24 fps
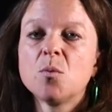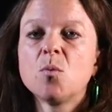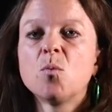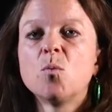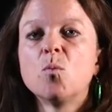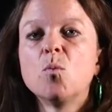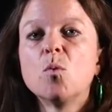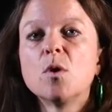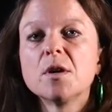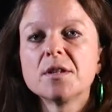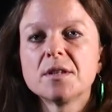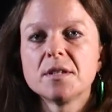
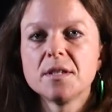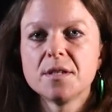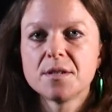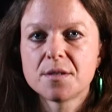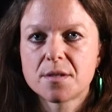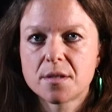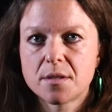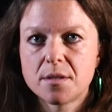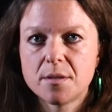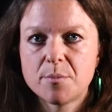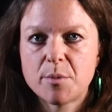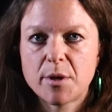what the
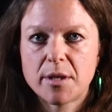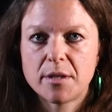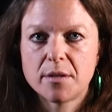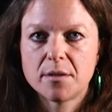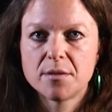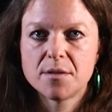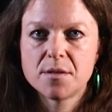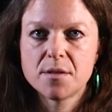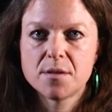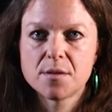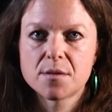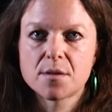
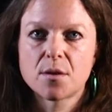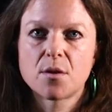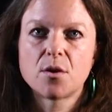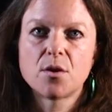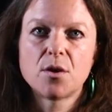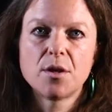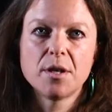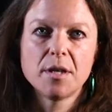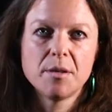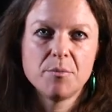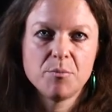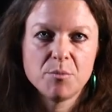interdependencies are
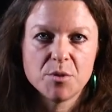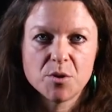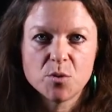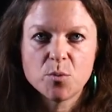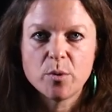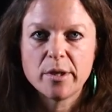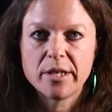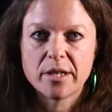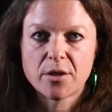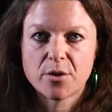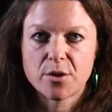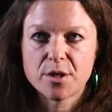in
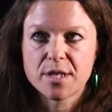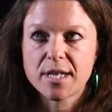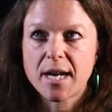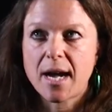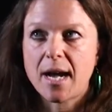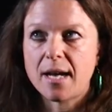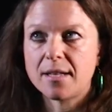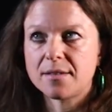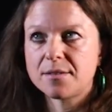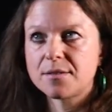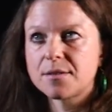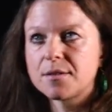between our
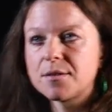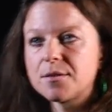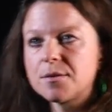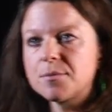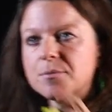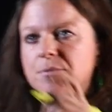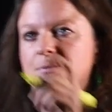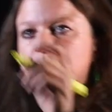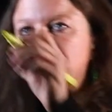tasks.